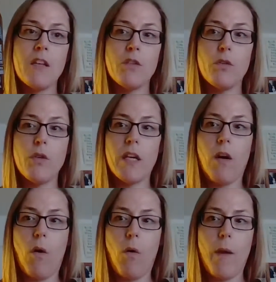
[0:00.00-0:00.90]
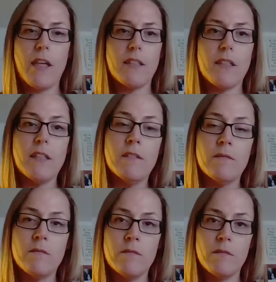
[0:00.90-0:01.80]
So you can always
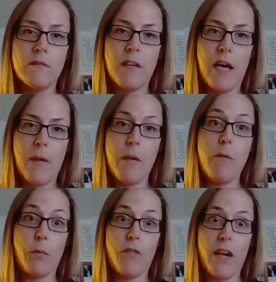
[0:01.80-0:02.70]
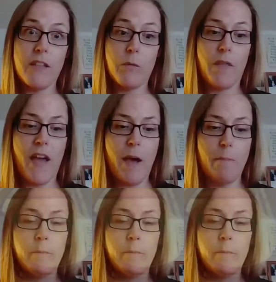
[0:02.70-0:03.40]
improvise with that.